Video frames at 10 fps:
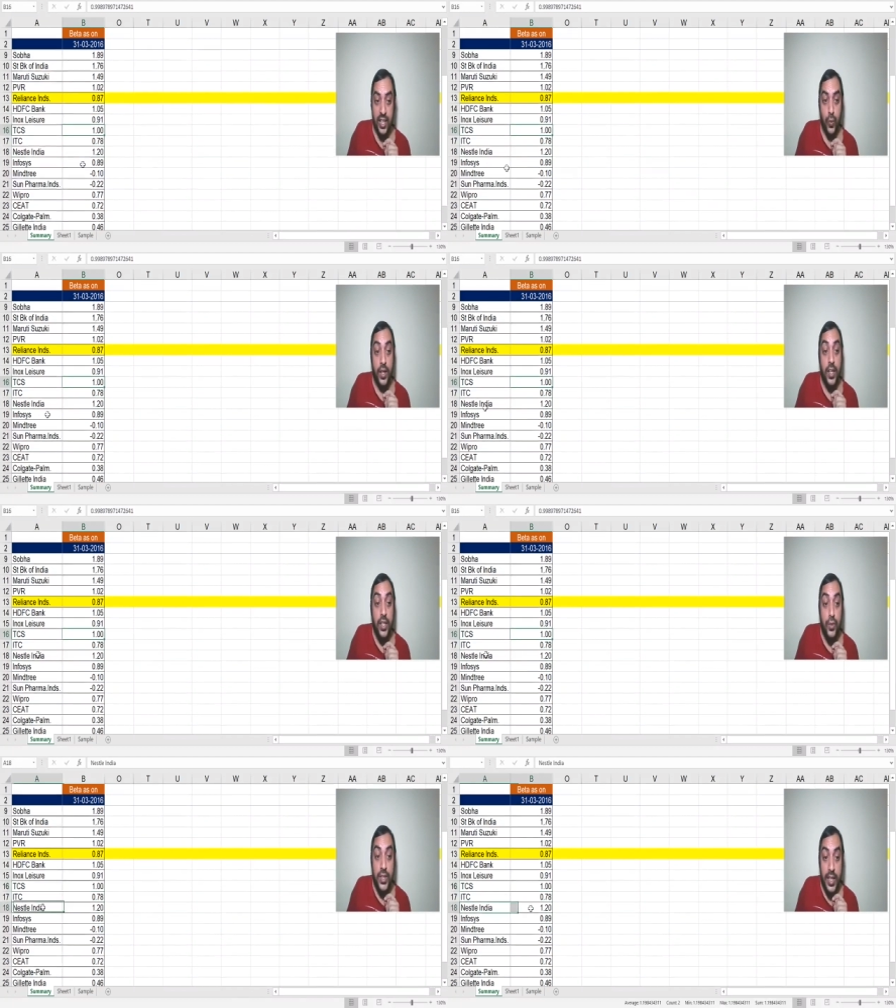one.
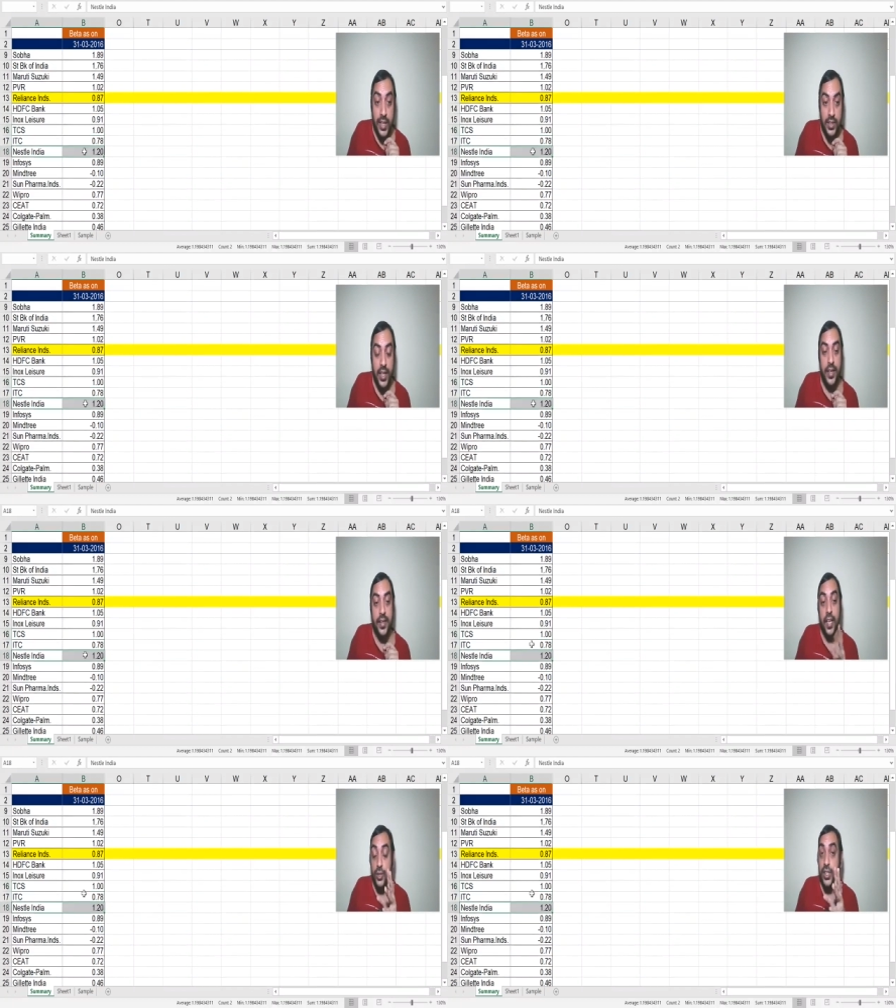You see Nestle
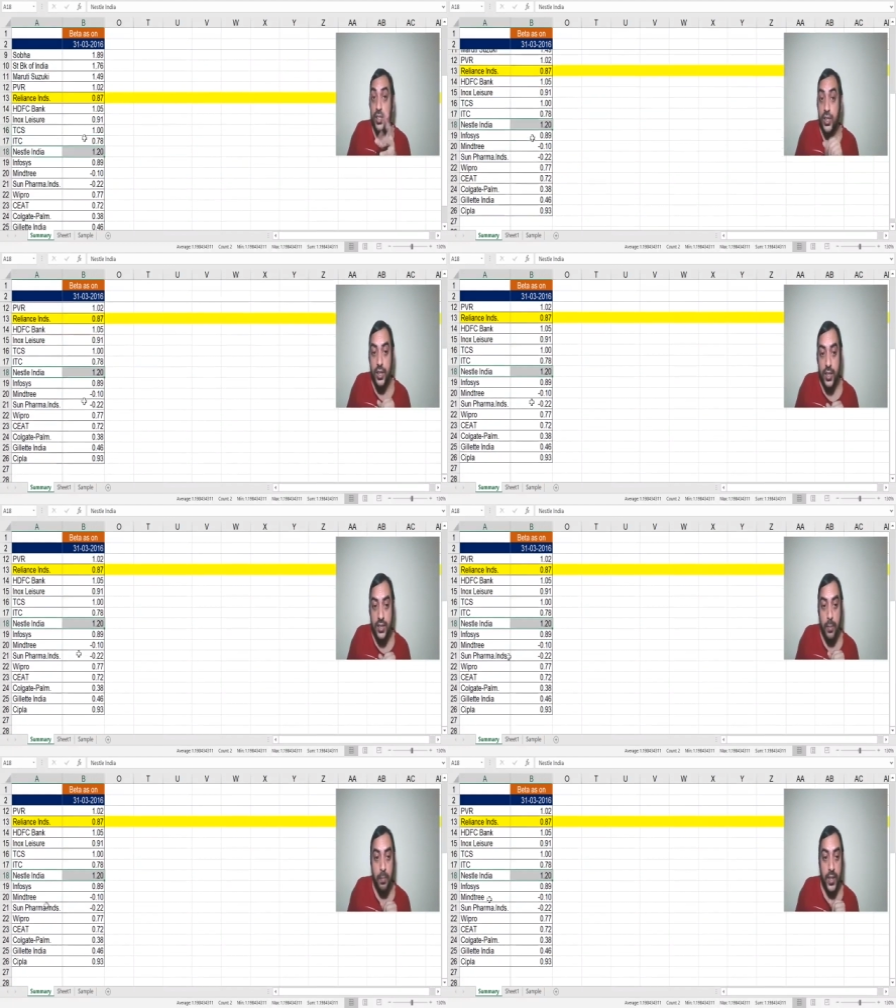India. You see these
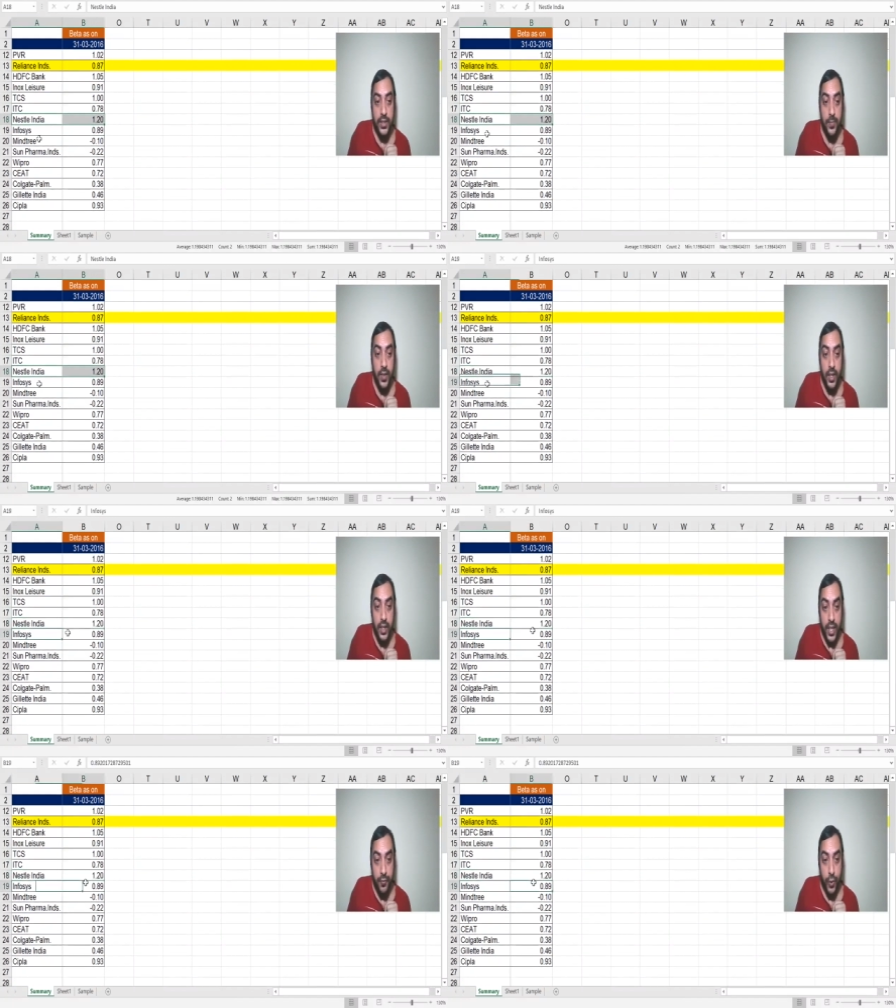companies,
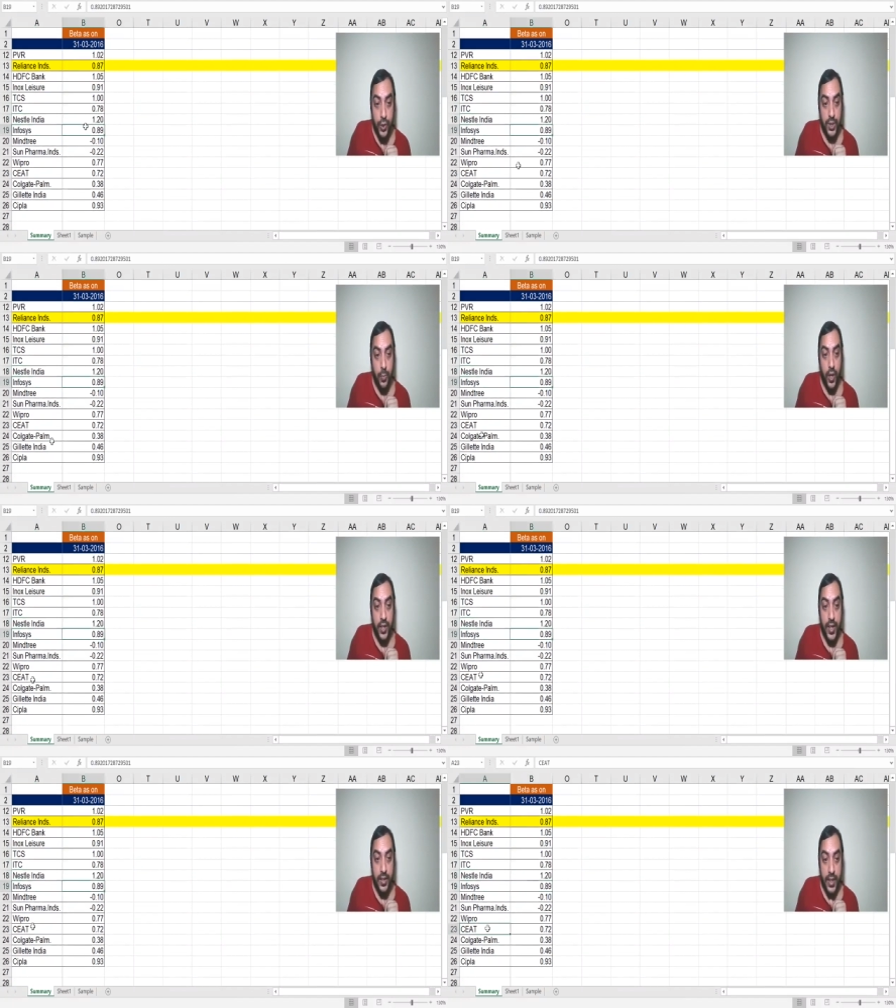Infosys
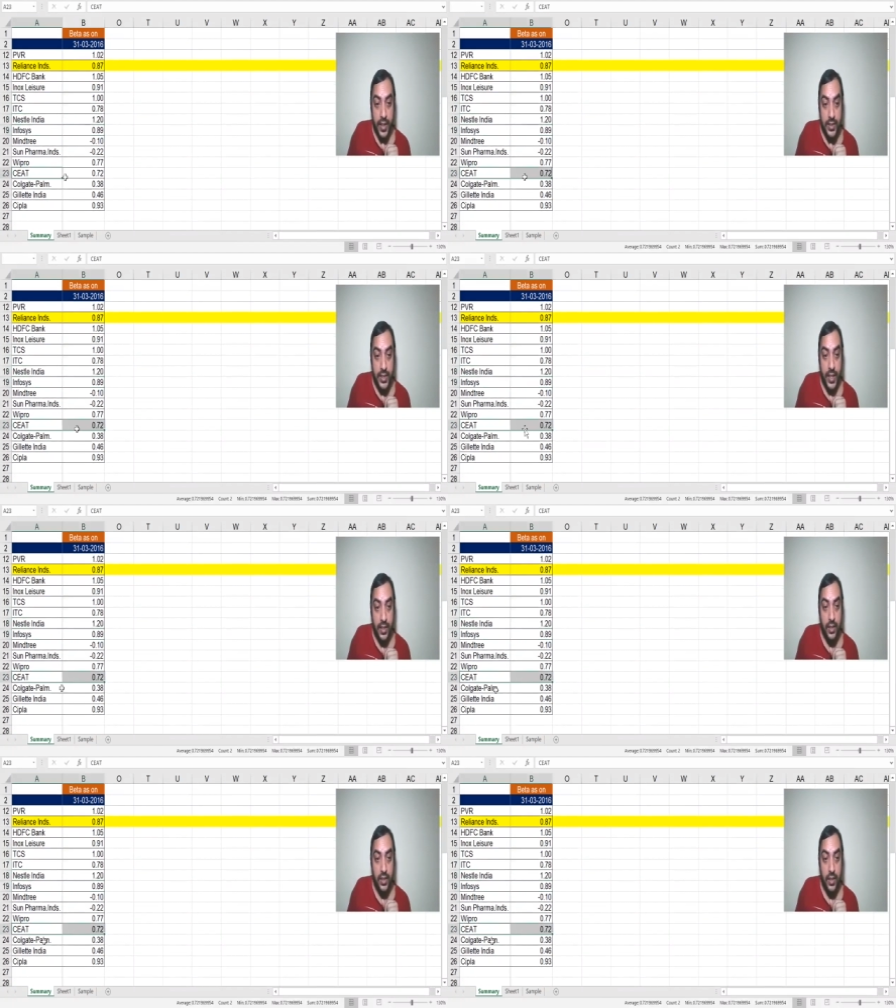0.89, C8,